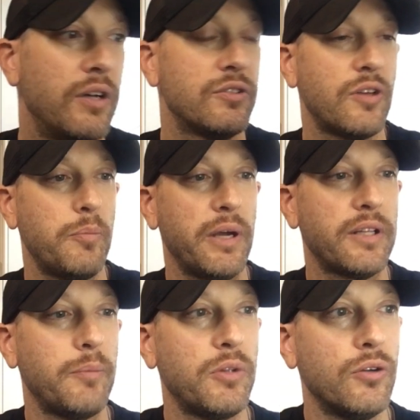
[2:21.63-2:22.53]
So I picked
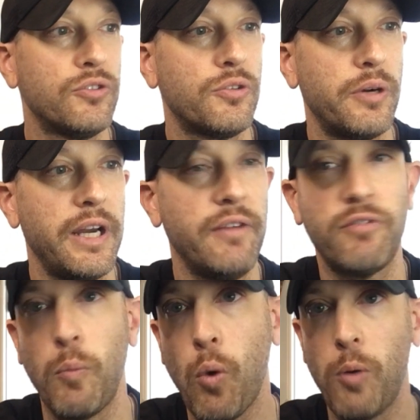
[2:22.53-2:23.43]
up those 3
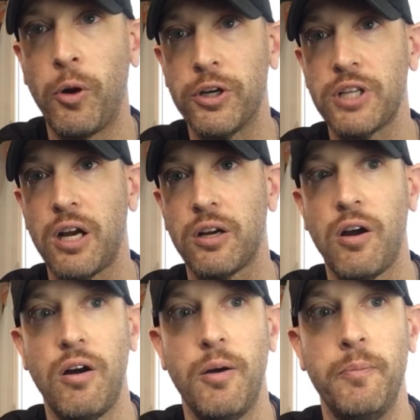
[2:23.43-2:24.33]
from
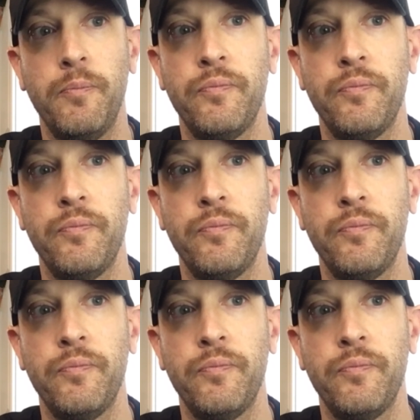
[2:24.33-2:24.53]
Walmart.com.